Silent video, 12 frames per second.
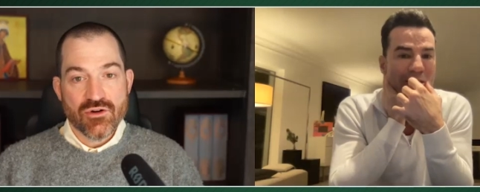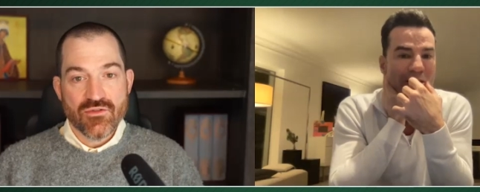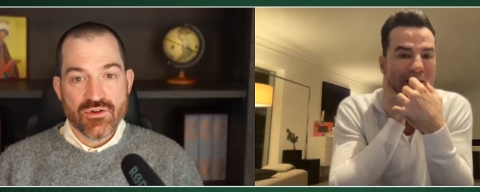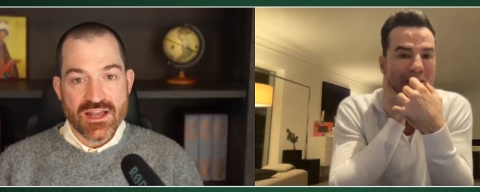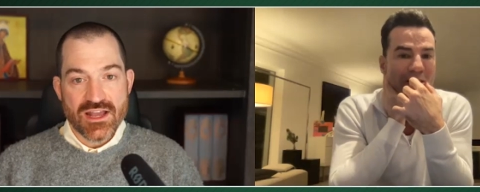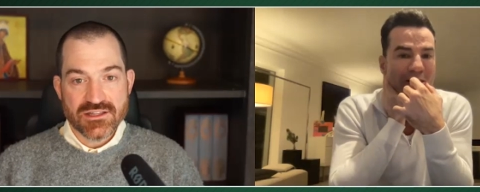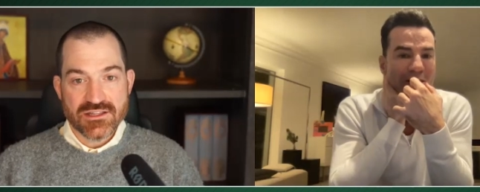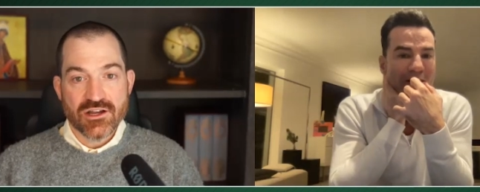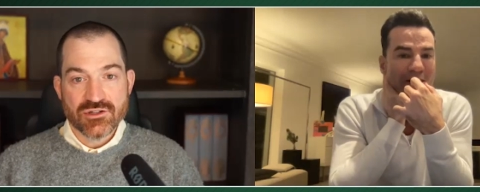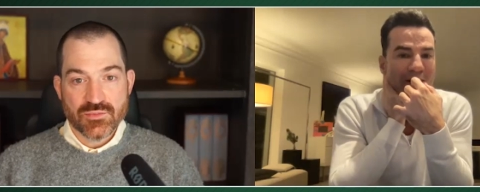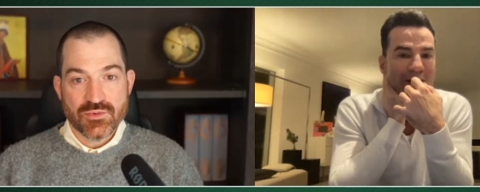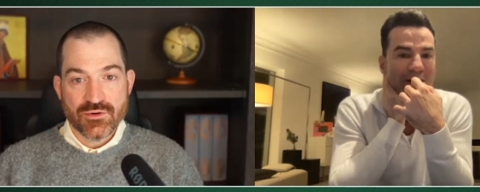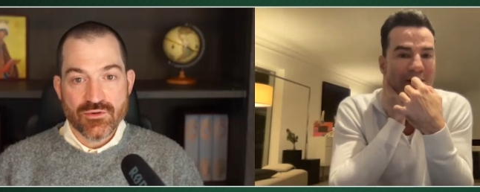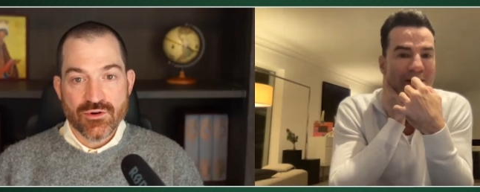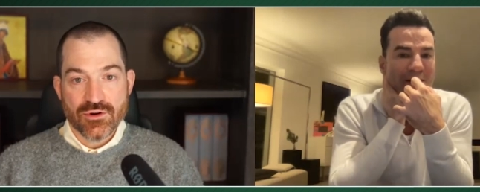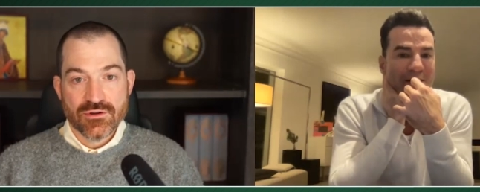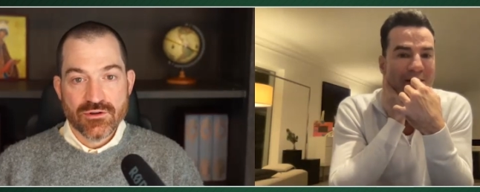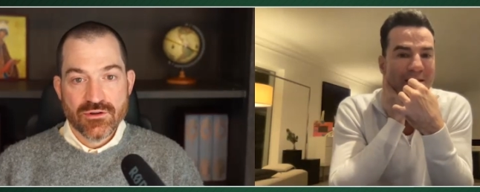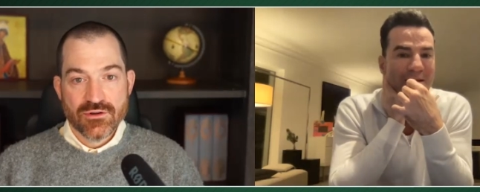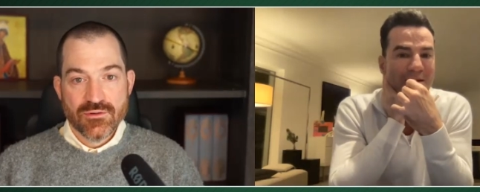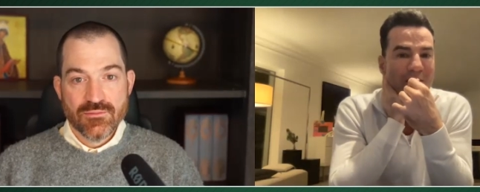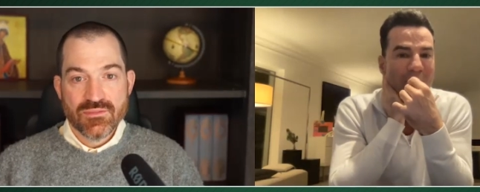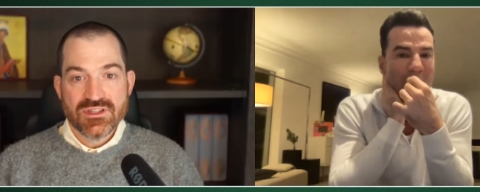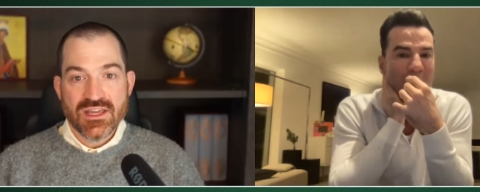Speaker 1: over as the entrepreneur,
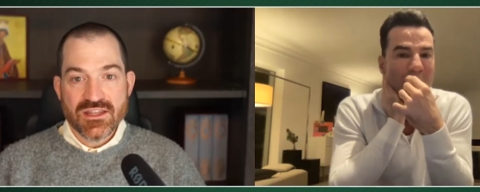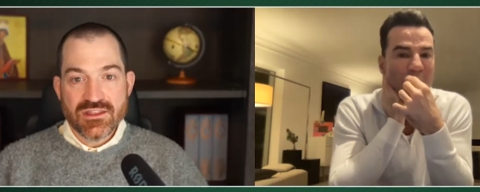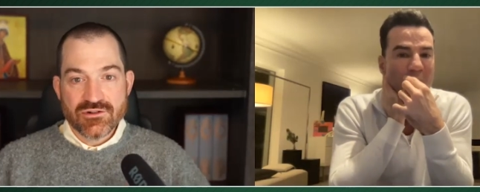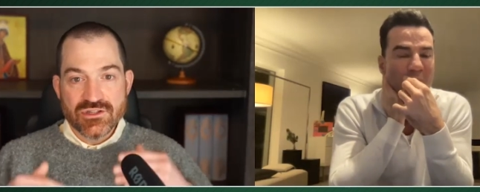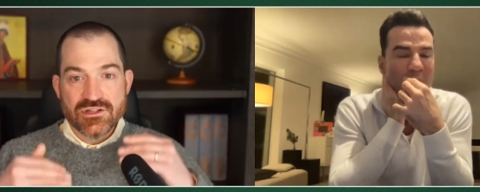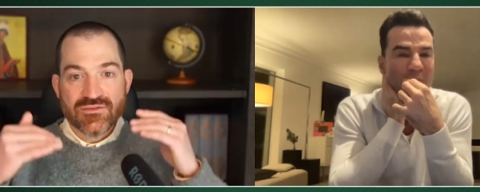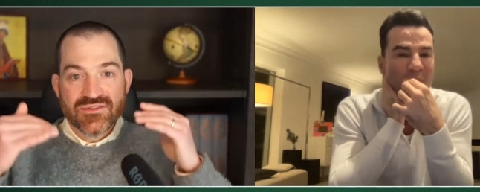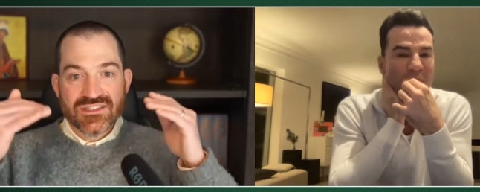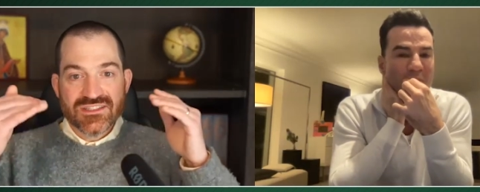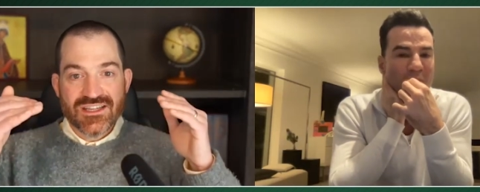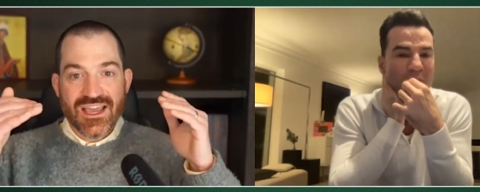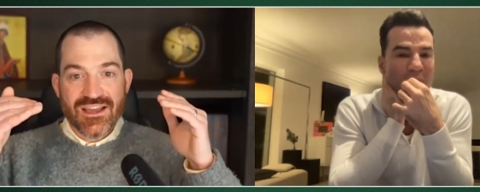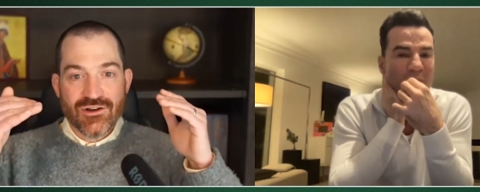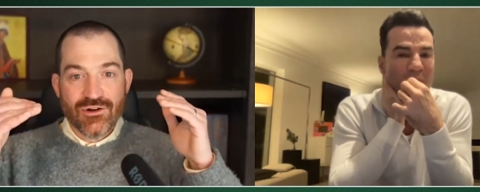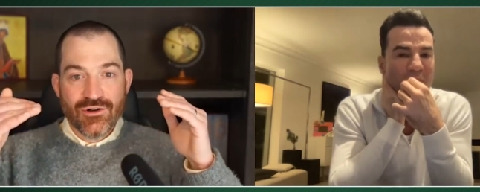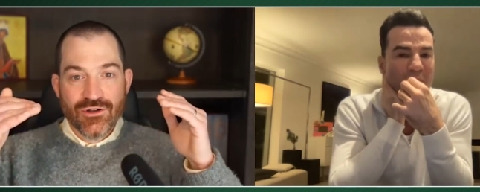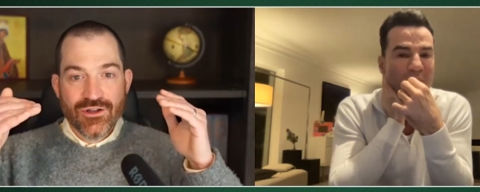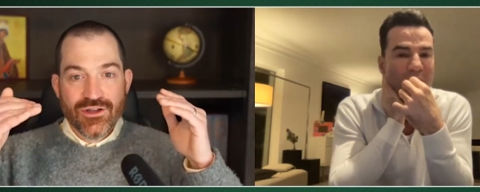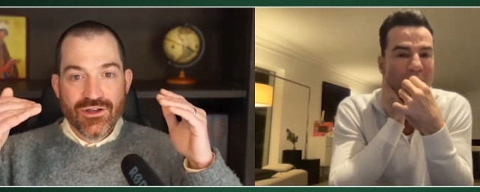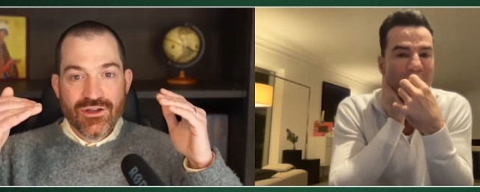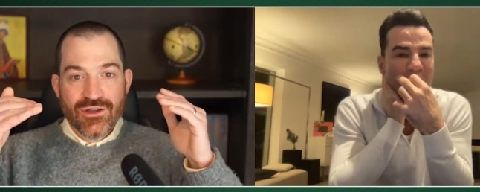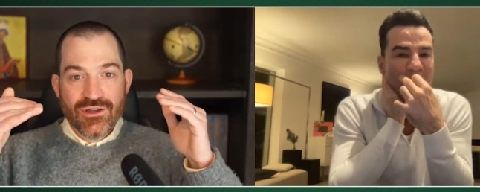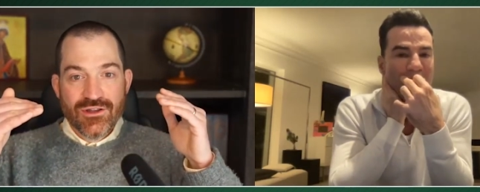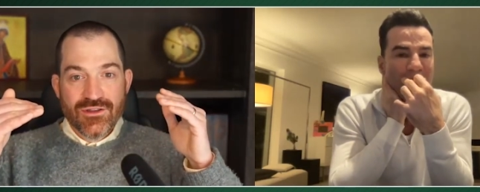but that there's enough scale
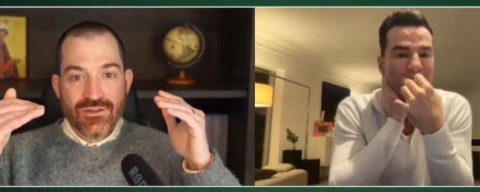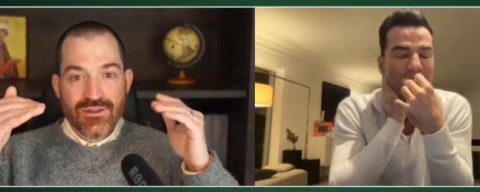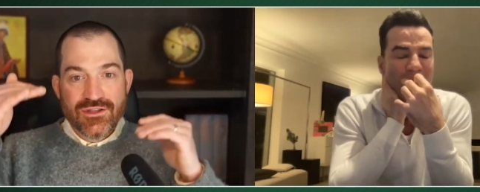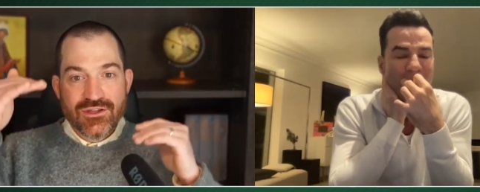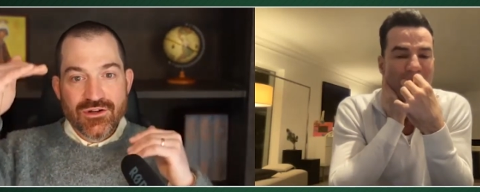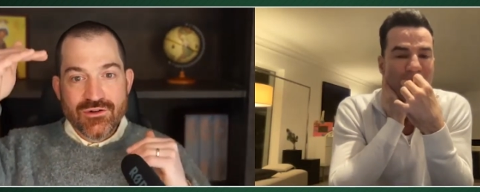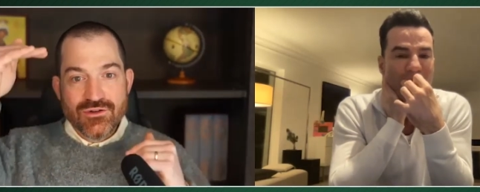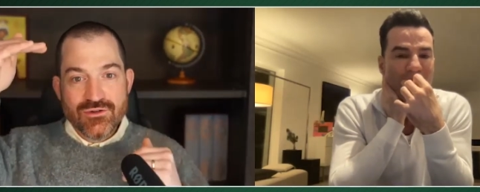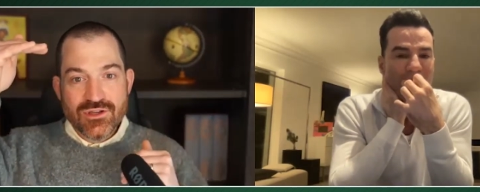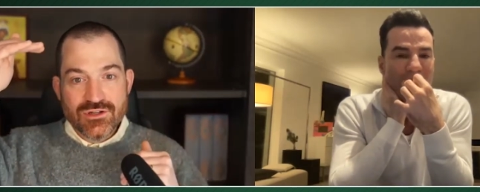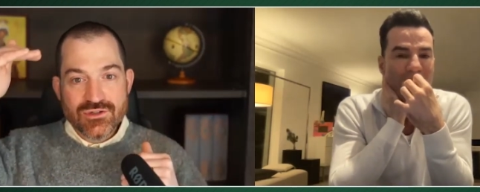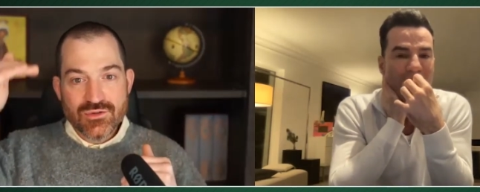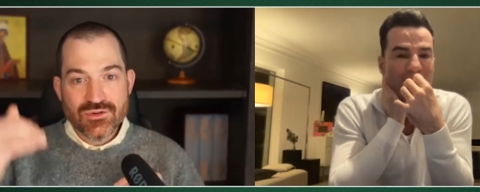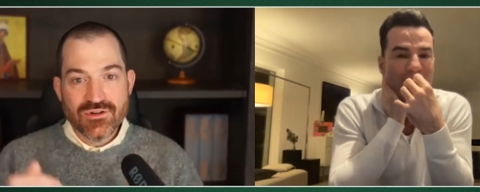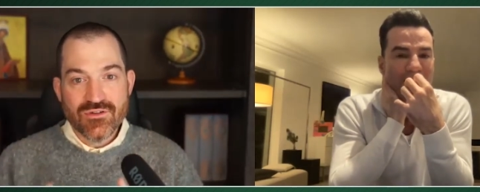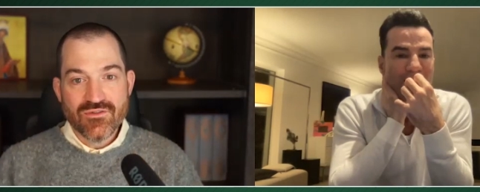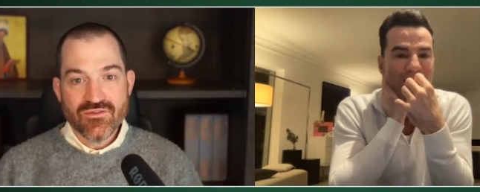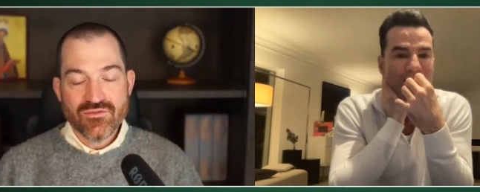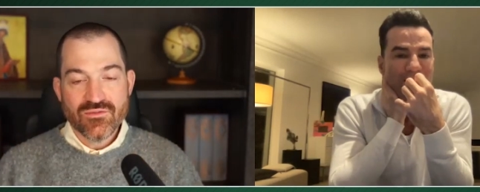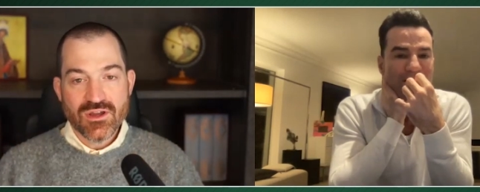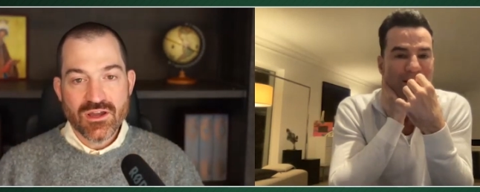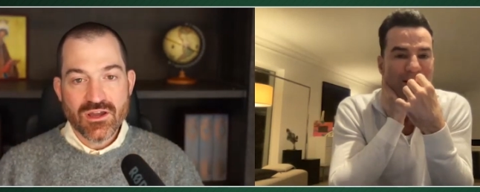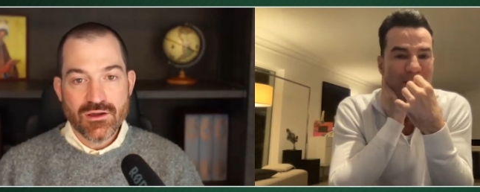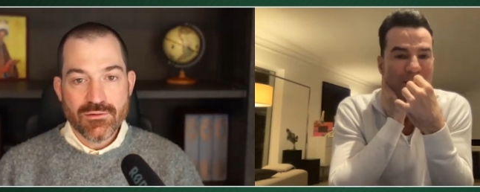that you know you can sort of
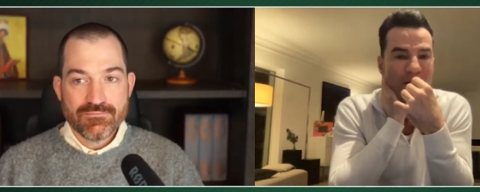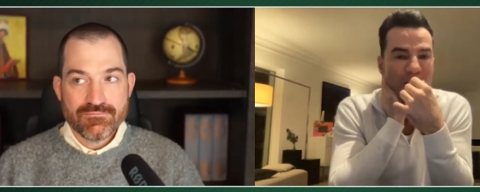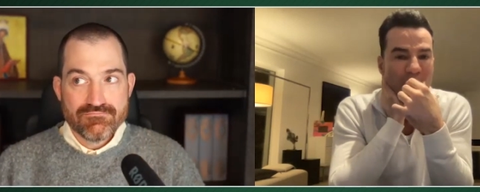uh,